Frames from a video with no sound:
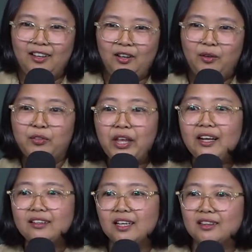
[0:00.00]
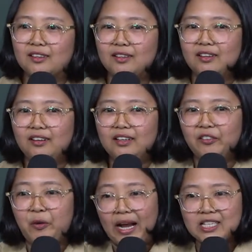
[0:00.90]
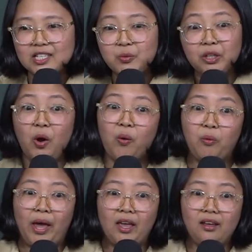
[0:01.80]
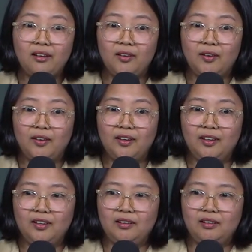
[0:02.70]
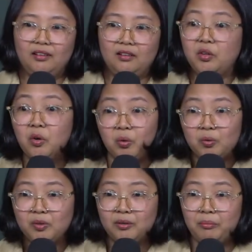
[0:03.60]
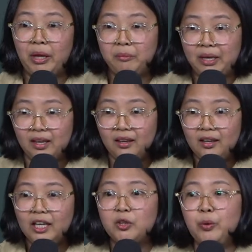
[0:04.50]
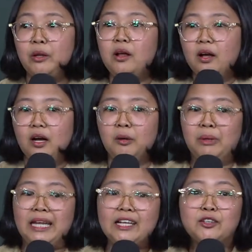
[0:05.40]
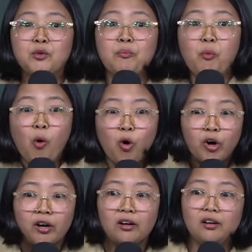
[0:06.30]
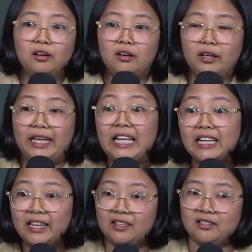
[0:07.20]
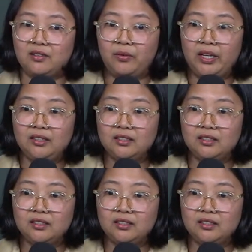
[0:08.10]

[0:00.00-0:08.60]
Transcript: You think that rashes will go away? No, maybe it will um, lead to more illness, right?